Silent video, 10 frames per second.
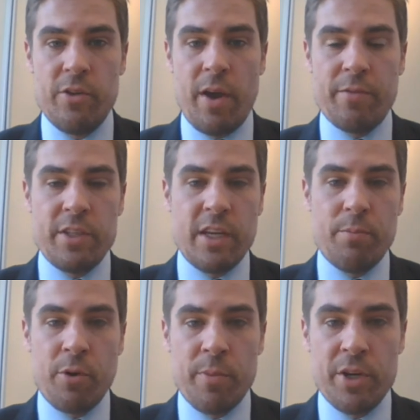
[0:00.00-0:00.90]
You have to
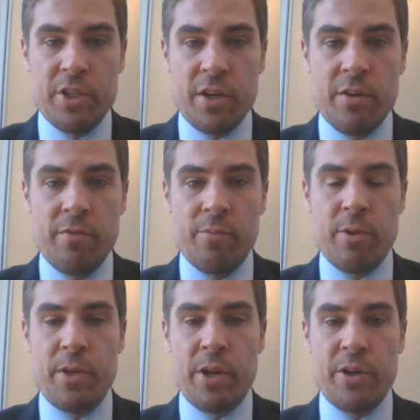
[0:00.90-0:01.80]
get permission from
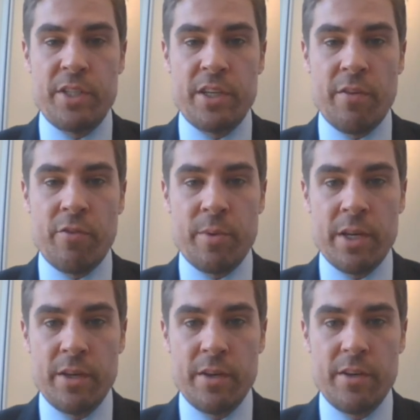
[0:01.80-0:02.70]
the PRC
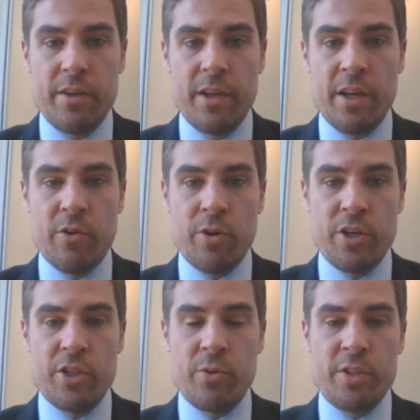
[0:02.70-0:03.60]
government in order
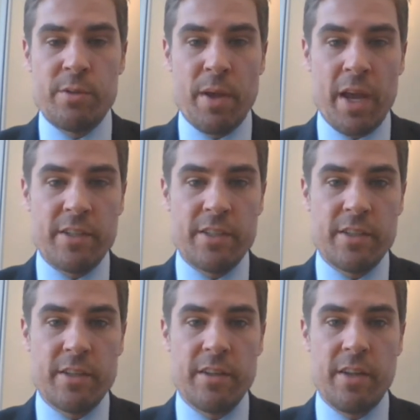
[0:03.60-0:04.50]
to inspect
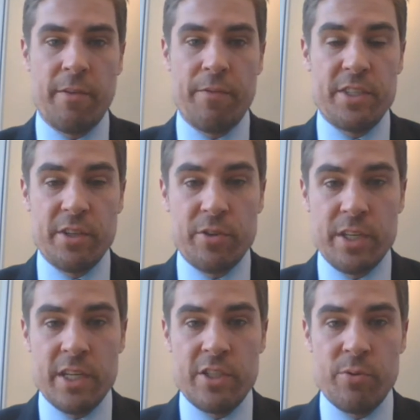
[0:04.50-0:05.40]
a facility
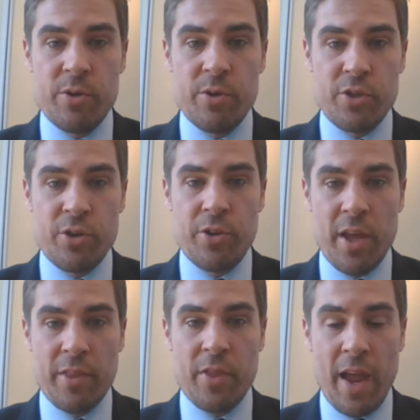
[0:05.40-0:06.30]
to ensure
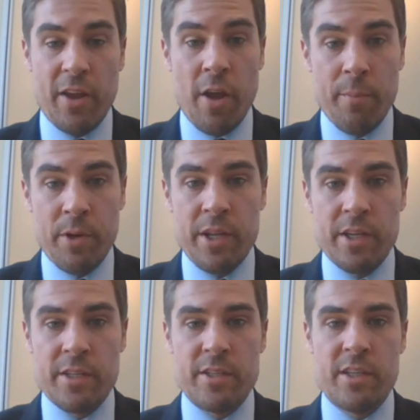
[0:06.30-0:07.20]
that that
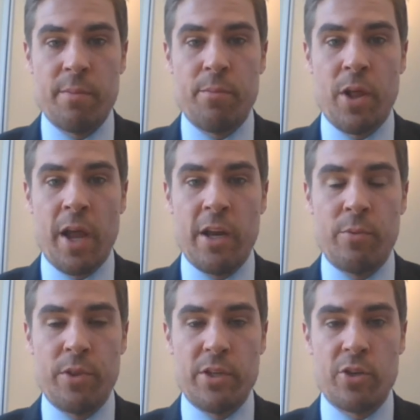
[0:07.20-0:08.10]
company is complying
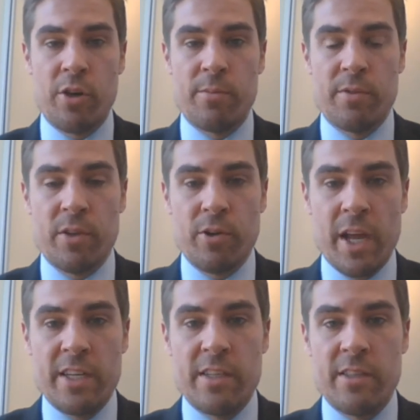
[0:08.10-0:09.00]
with the terms of their
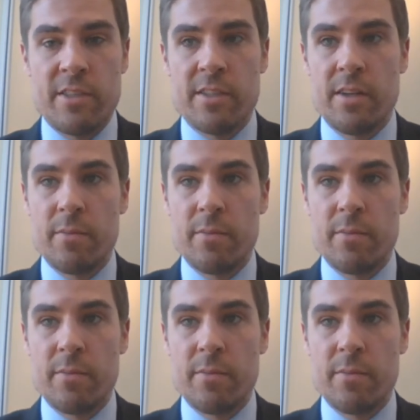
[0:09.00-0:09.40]
license.